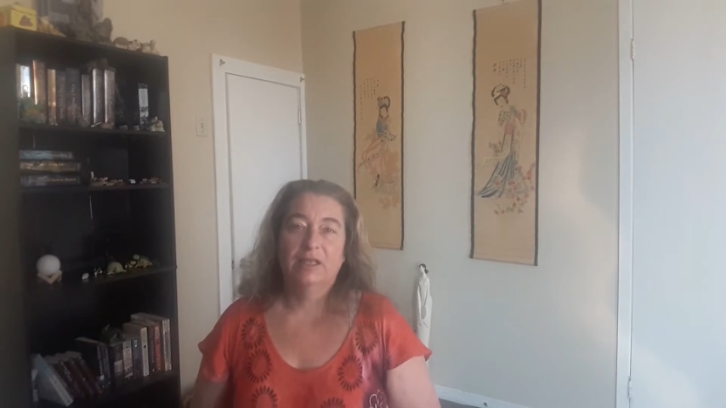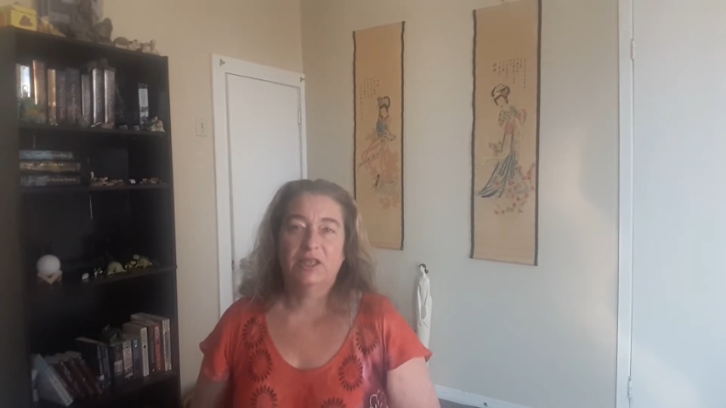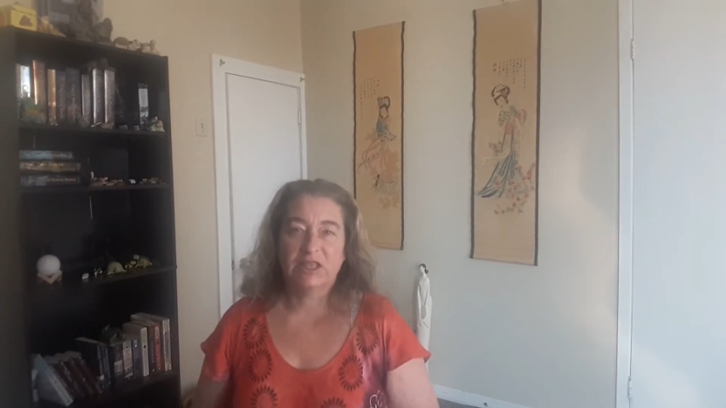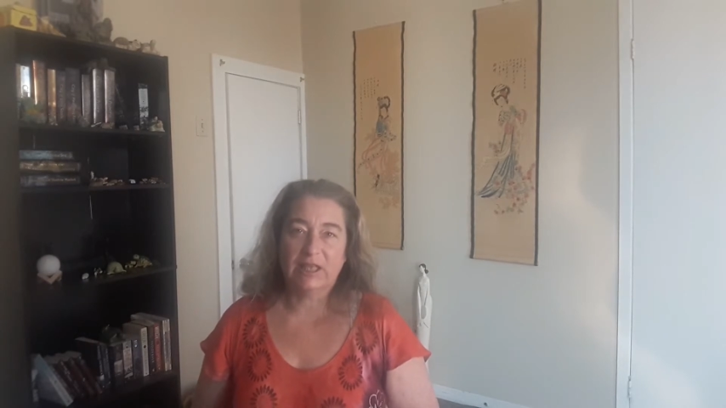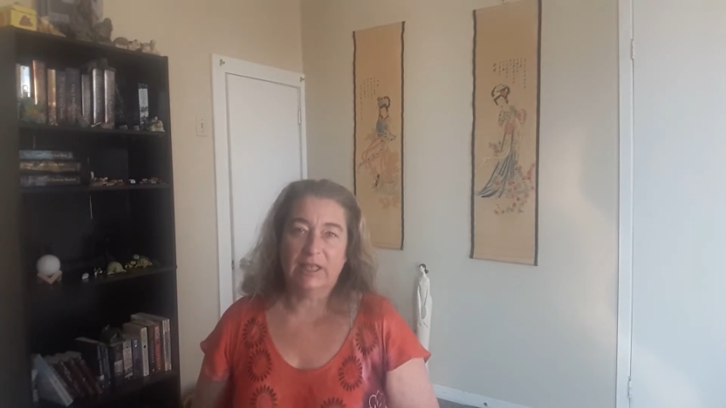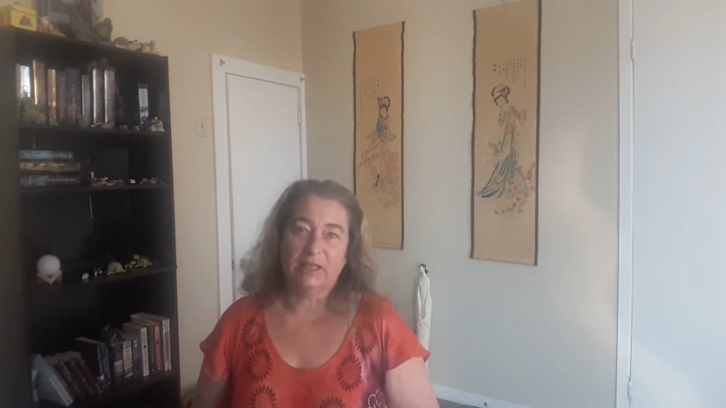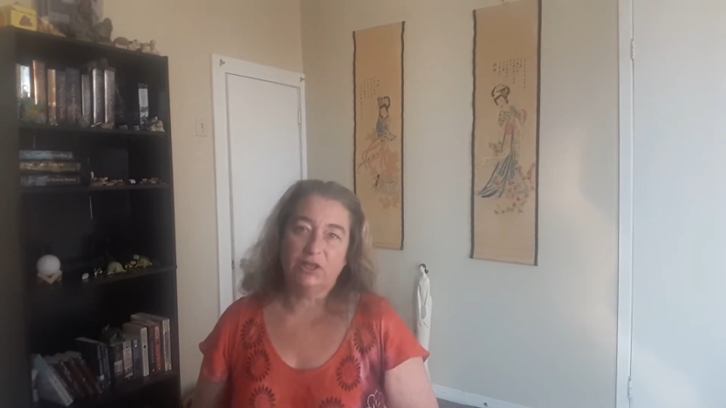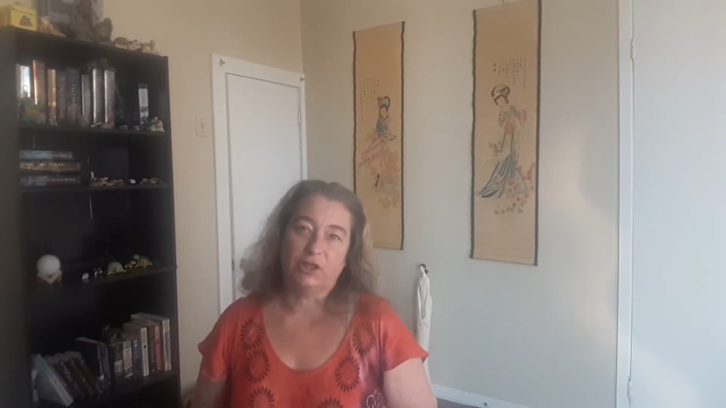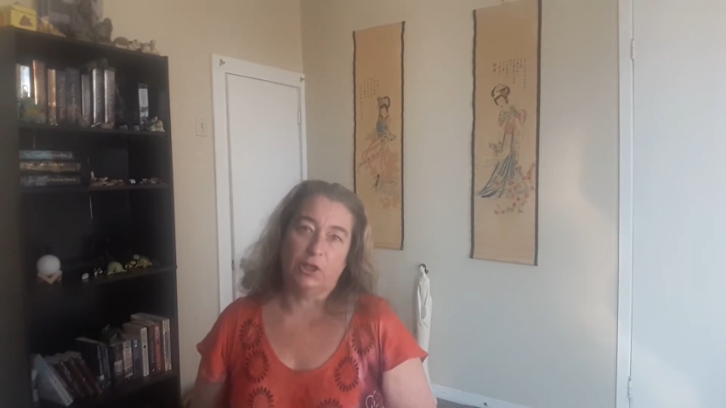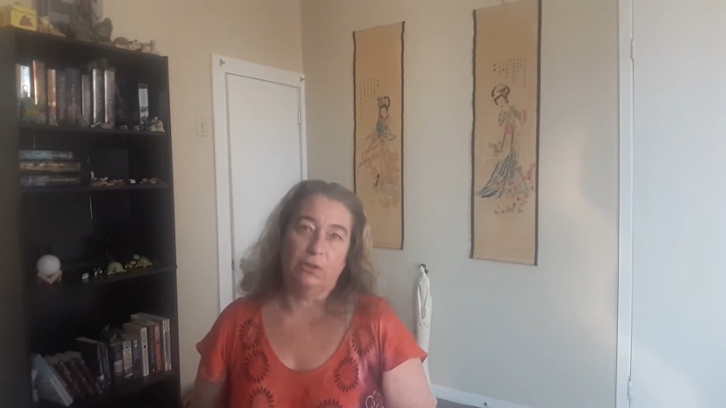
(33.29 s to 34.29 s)
Just a
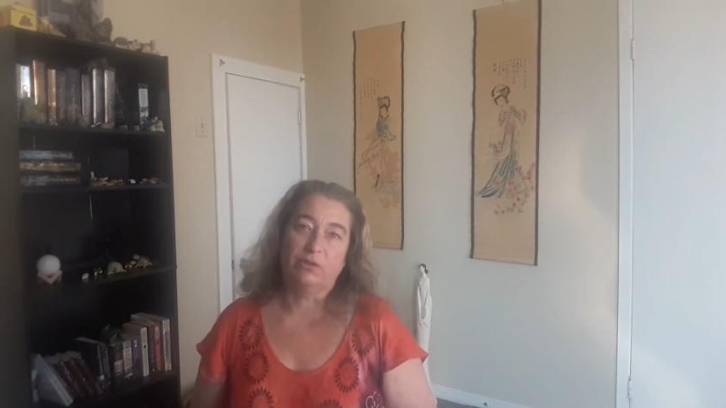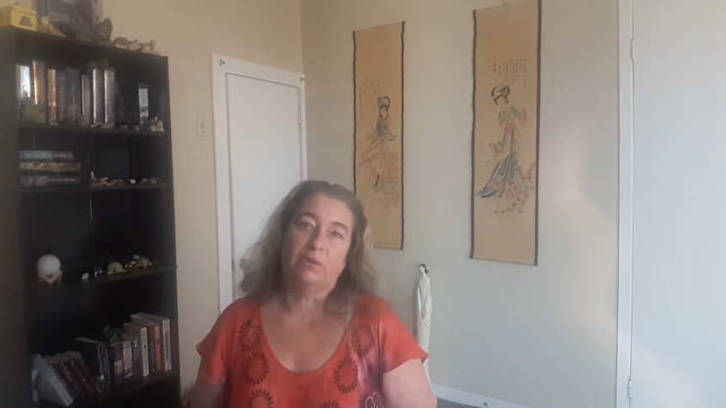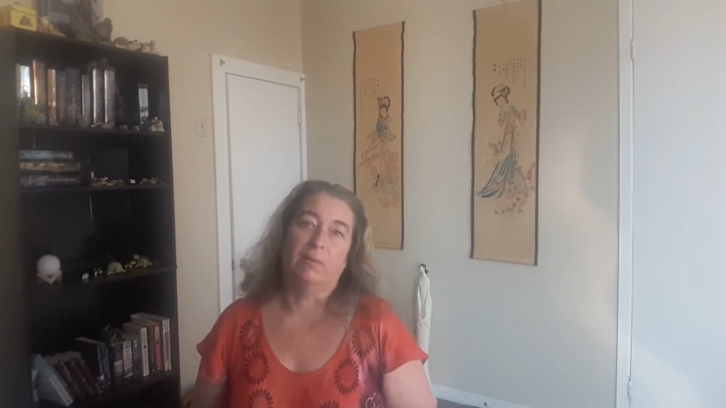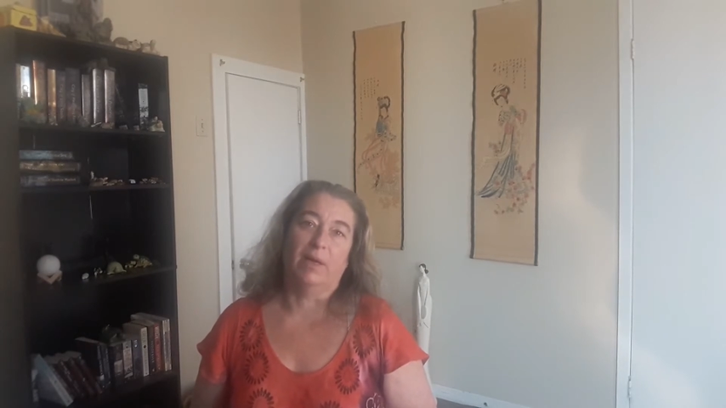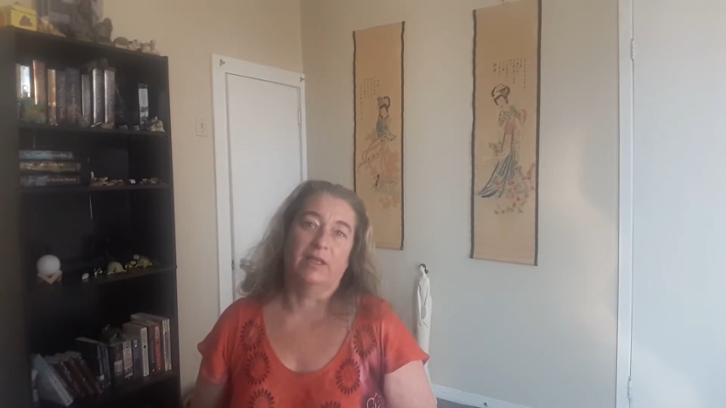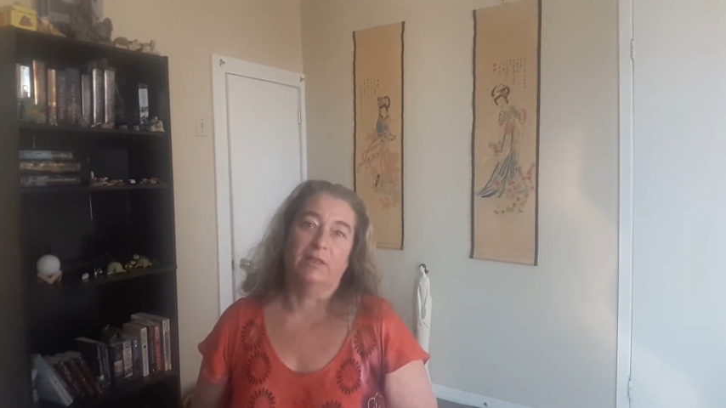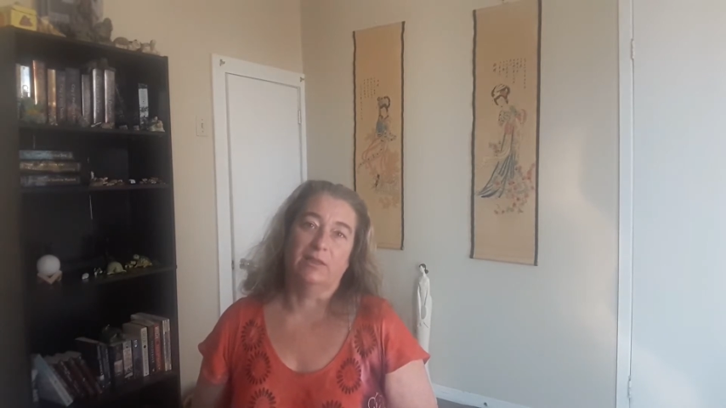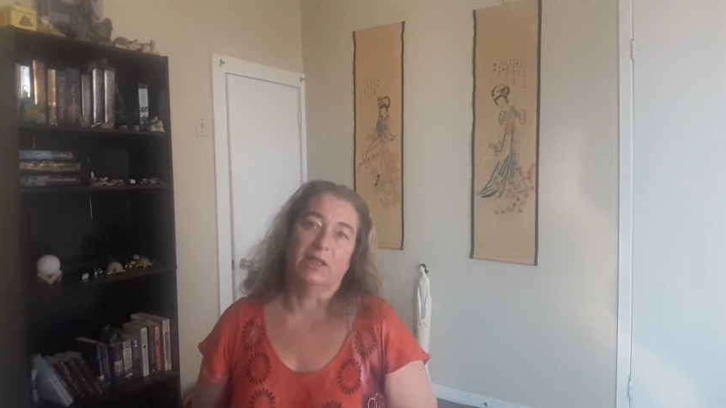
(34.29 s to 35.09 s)
little show to remind you